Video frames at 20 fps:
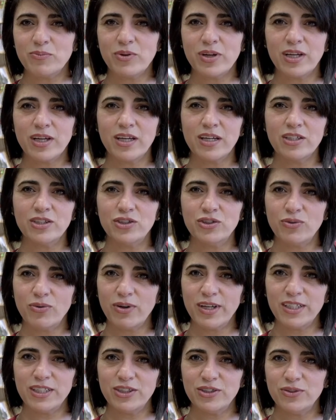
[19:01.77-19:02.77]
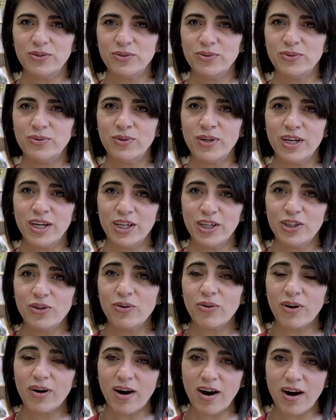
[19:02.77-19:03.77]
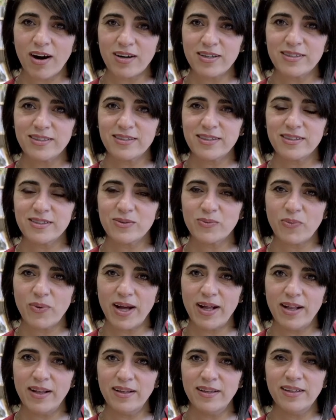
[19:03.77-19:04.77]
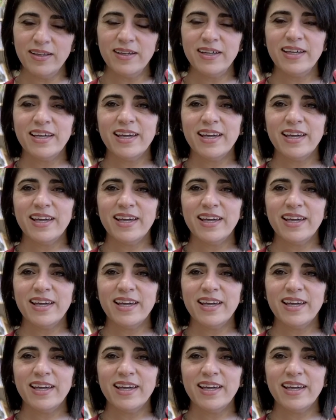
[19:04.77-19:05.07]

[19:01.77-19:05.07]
bringing joy to your hearts as well